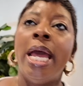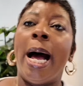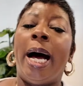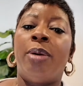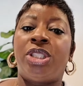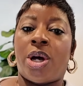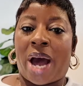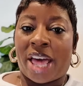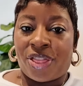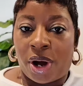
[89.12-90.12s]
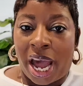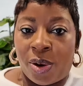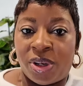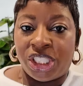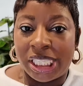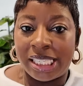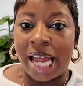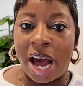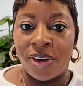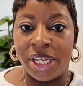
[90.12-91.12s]
I thought I would just
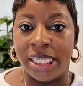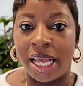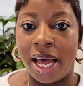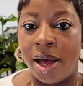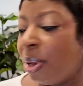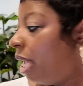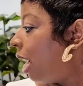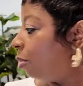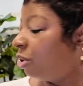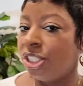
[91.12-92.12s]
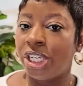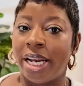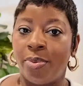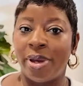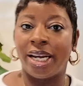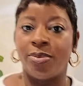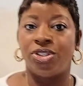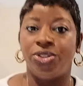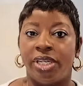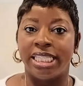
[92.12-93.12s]
style these up. I'm going to try to back up
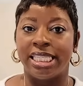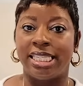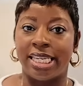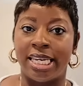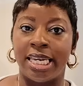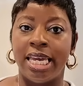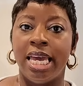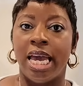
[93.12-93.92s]
so you can see.